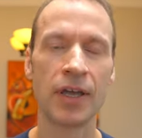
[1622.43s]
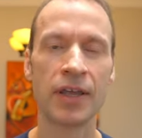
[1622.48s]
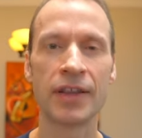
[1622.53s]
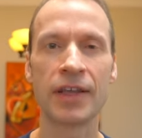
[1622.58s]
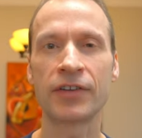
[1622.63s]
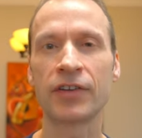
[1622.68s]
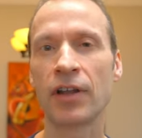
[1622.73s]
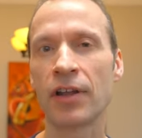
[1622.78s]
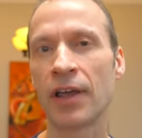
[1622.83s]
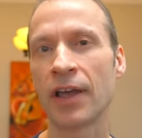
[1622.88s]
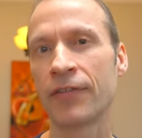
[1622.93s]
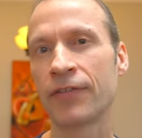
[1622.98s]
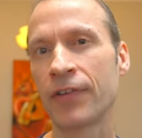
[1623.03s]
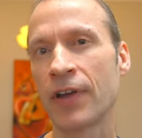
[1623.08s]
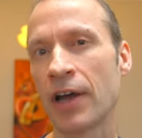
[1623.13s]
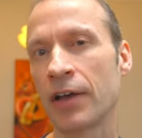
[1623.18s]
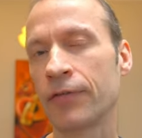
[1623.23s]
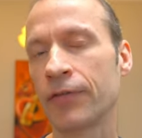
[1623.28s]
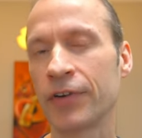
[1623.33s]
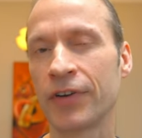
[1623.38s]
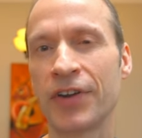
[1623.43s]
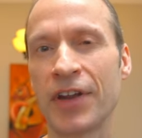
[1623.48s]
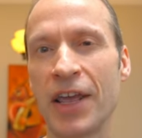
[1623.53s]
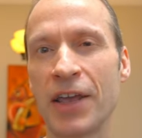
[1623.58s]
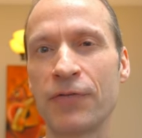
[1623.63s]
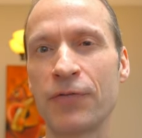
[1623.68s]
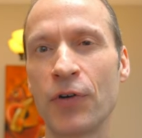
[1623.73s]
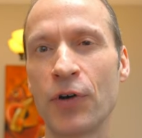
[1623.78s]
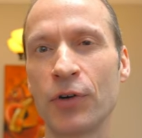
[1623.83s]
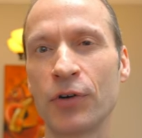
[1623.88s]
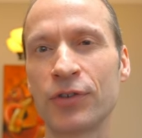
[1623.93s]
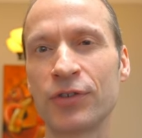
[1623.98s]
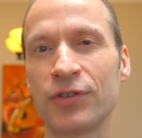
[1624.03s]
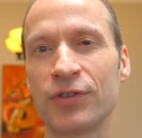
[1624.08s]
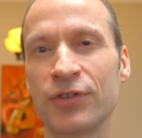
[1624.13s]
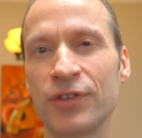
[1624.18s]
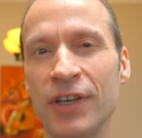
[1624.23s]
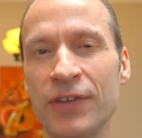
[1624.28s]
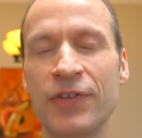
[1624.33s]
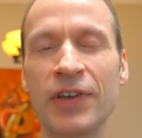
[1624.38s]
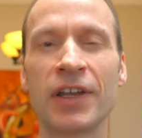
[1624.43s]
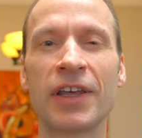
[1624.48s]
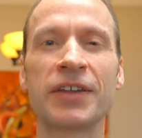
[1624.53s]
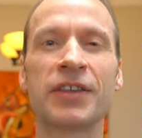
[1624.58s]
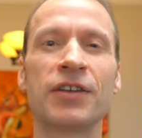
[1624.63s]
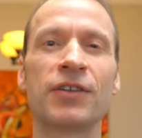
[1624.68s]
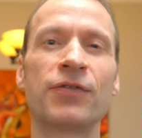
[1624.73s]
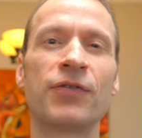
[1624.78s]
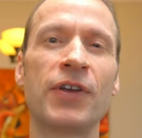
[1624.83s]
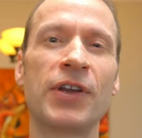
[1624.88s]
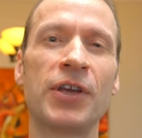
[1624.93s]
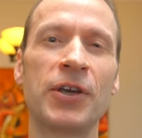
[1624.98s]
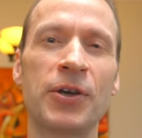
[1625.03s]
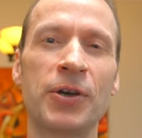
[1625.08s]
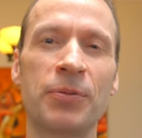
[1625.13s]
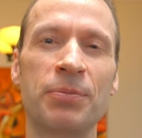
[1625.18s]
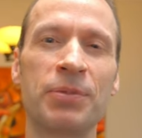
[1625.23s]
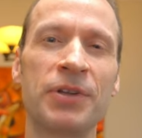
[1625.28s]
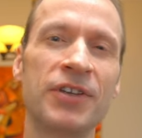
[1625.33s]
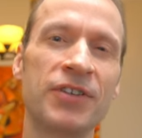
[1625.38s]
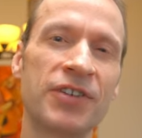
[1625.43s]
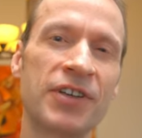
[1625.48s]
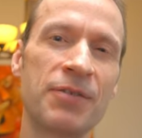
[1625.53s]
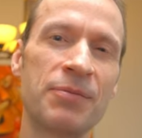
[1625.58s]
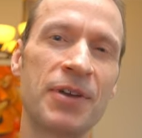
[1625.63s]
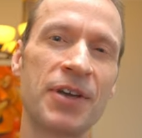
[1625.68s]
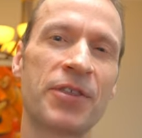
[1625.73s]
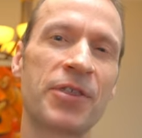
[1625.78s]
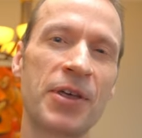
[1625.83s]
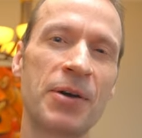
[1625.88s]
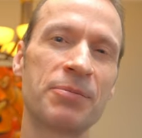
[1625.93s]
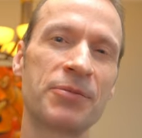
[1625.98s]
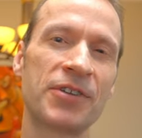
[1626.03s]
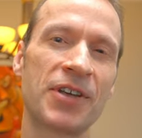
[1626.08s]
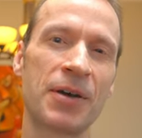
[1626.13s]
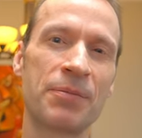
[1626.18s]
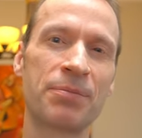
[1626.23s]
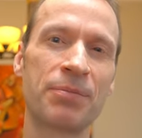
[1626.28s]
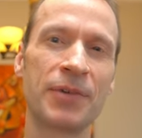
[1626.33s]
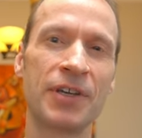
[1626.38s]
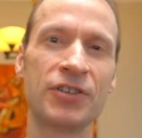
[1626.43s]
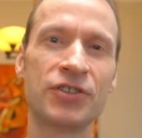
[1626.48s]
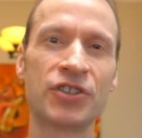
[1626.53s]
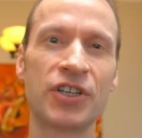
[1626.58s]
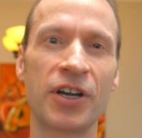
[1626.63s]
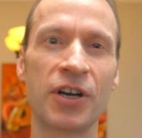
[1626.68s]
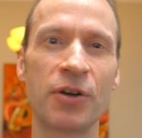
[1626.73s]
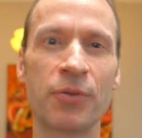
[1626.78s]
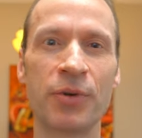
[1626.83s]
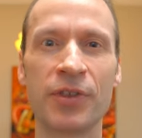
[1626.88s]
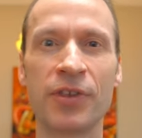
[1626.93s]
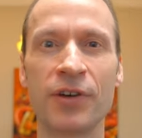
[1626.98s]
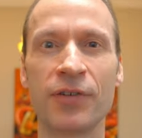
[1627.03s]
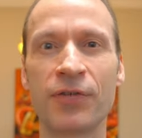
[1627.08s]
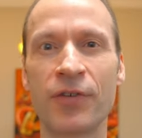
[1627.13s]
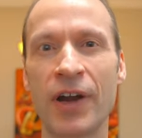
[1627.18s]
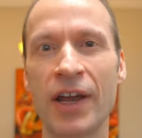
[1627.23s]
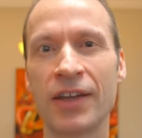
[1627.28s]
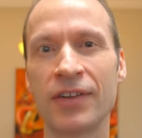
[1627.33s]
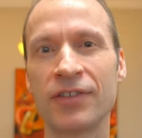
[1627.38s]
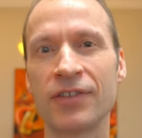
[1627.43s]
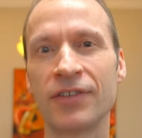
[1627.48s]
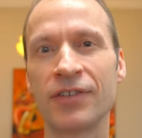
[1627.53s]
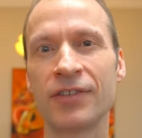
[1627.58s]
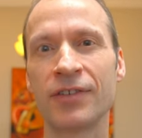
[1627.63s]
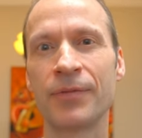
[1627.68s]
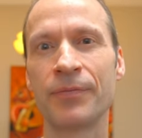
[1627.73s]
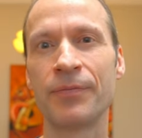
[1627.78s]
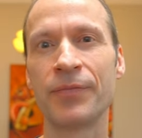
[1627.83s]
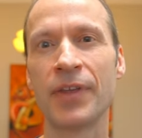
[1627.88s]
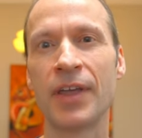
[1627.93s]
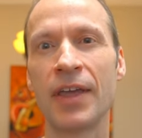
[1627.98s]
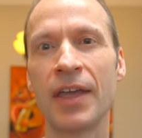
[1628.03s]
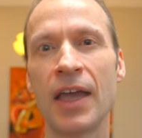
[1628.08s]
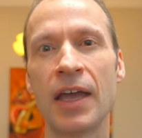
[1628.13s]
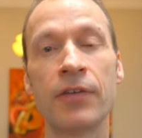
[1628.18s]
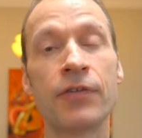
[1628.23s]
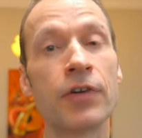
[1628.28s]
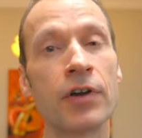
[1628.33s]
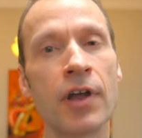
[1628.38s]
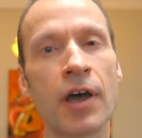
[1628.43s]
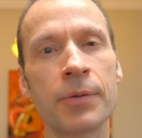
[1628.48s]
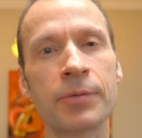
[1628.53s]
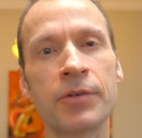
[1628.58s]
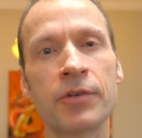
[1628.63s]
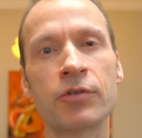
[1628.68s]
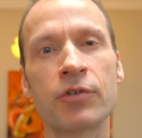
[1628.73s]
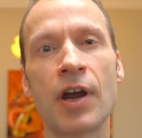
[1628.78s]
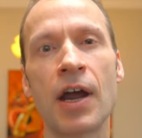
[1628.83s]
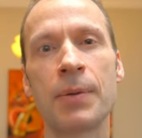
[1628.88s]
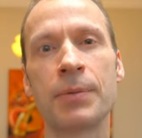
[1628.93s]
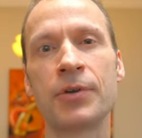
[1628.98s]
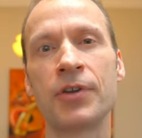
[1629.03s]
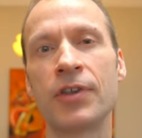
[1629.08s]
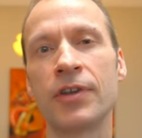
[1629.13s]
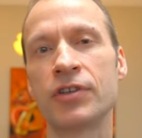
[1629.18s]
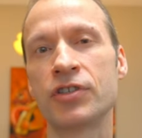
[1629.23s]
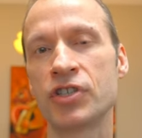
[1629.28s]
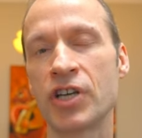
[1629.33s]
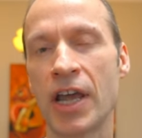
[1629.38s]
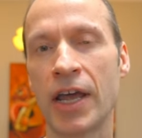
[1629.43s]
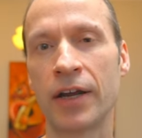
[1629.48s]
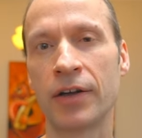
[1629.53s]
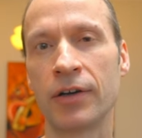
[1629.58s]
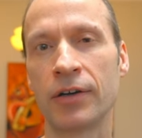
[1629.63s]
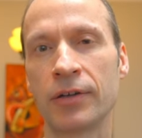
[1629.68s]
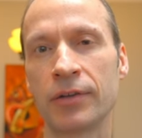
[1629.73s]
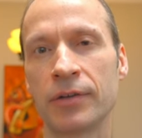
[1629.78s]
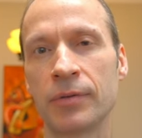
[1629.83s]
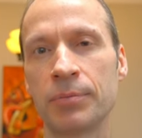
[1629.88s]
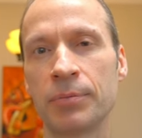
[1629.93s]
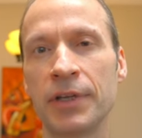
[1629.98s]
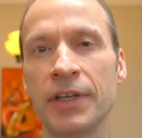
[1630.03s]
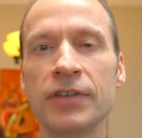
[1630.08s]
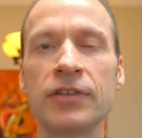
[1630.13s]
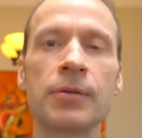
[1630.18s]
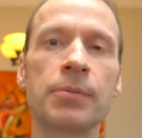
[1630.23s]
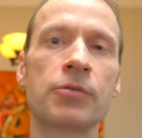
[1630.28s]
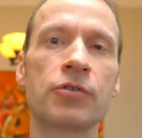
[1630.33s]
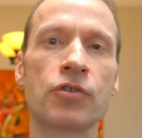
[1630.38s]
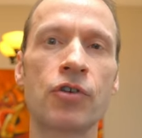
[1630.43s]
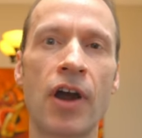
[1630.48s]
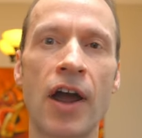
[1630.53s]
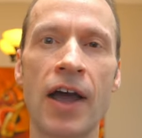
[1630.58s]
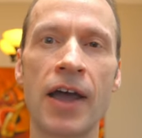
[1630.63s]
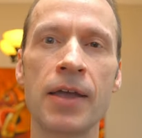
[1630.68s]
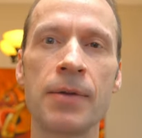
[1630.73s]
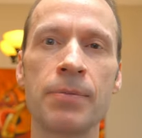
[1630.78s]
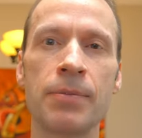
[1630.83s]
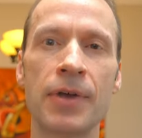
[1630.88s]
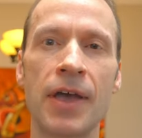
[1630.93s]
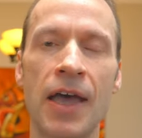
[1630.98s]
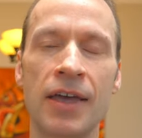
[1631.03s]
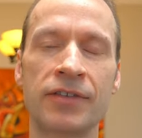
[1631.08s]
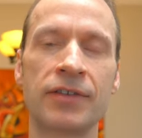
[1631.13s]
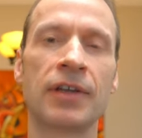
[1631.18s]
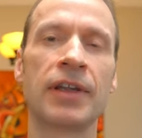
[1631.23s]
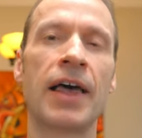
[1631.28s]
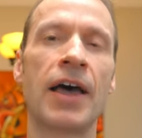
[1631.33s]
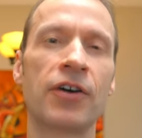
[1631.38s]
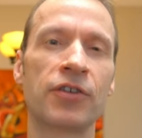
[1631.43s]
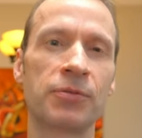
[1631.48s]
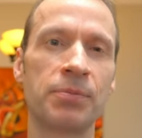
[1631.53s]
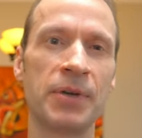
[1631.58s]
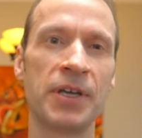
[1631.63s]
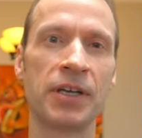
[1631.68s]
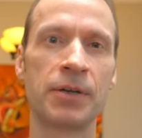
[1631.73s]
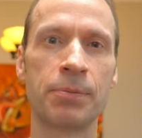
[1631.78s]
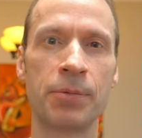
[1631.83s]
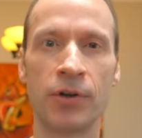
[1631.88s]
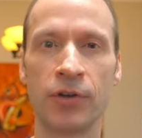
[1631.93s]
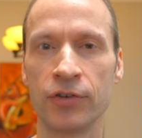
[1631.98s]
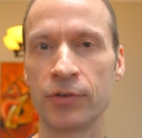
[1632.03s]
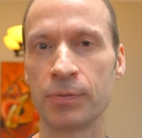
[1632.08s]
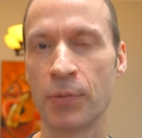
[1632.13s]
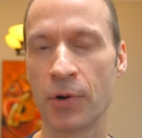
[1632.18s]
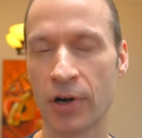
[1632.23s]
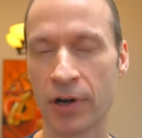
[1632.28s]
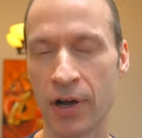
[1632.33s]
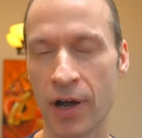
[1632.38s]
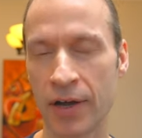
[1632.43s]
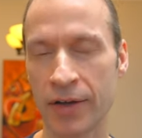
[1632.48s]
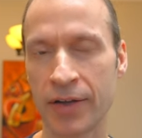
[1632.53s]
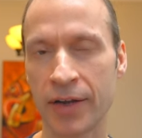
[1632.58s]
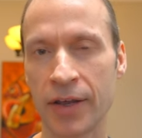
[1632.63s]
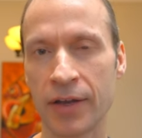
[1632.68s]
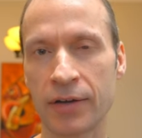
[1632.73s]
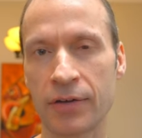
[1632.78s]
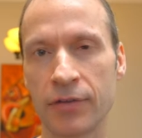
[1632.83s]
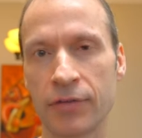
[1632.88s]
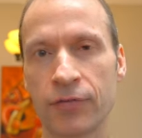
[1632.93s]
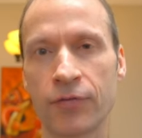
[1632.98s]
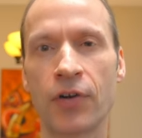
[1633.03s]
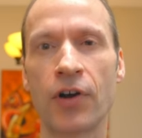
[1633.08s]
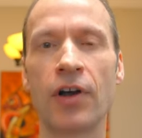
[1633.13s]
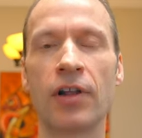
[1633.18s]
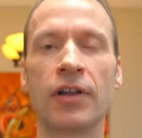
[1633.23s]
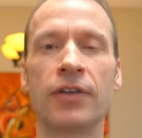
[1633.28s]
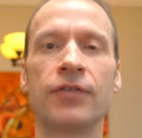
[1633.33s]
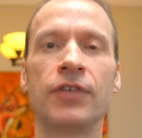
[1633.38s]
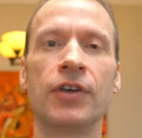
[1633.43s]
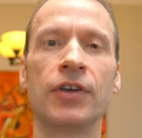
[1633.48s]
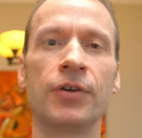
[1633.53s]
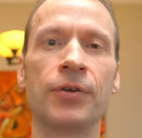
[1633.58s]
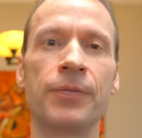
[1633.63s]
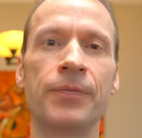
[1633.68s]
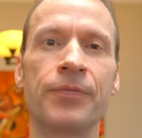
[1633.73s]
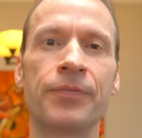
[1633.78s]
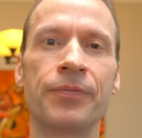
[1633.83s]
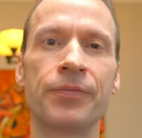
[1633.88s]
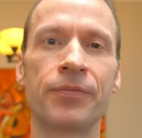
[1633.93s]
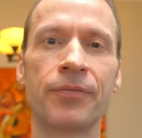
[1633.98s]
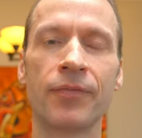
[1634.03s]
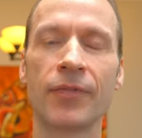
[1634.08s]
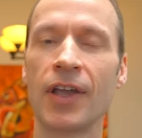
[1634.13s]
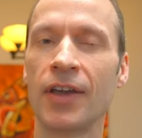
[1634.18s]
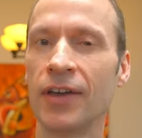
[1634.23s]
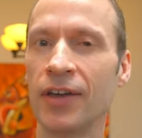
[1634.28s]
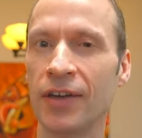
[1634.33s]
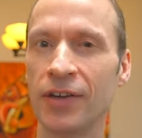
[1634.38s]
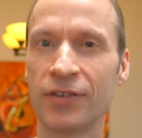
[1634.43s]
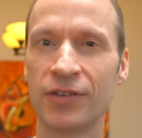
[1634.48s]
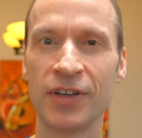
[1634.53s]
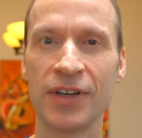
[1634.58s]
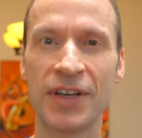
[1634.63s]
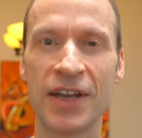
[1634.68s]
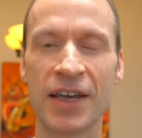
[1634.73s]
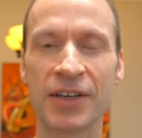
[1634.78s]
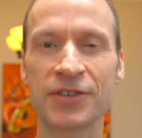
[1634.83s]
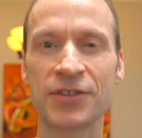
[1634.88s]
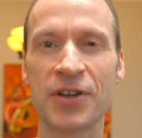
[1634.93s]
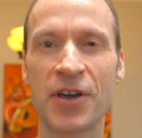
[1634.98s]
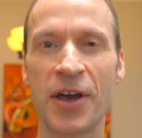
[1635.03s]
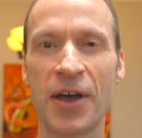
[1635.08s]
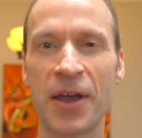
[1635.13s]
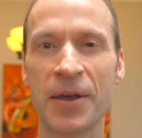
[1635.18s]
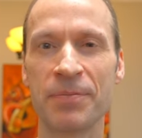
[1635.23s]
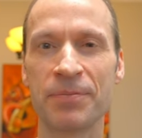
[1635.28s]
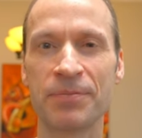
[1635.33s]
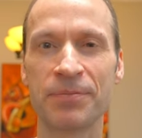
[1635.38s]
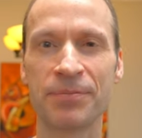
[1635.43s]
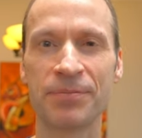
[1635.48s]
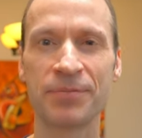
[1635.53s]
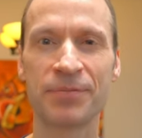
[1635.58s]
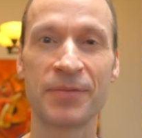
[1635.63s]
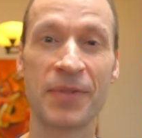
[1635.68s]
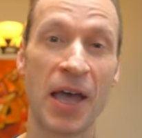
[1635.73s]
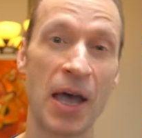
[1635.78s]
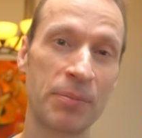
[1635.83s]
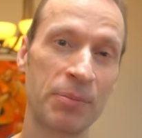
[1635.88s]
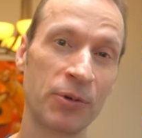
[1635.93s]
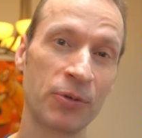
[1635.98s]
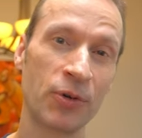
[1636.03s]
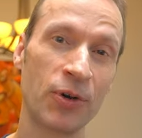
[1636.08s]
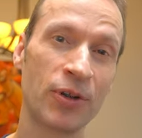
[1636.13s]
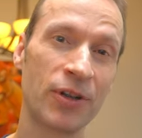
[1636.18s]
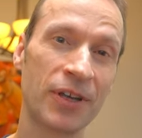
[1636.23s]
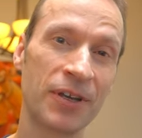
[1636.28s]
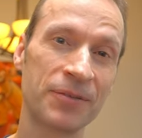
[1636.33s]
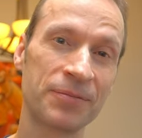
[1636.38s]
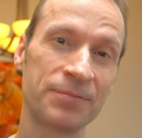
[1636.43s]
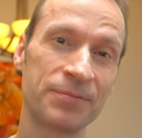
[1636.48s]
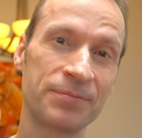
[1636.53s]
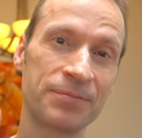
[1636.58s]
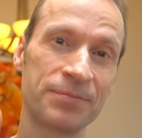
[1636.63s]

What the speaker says: That's all I've got for today, folks. If you like this video, please give me a thumbs up and share it with your friends. And if you're not subscribed to this channel, please subscribe, as it allows me to produce more content for all of you. See you next time. Happy rolling.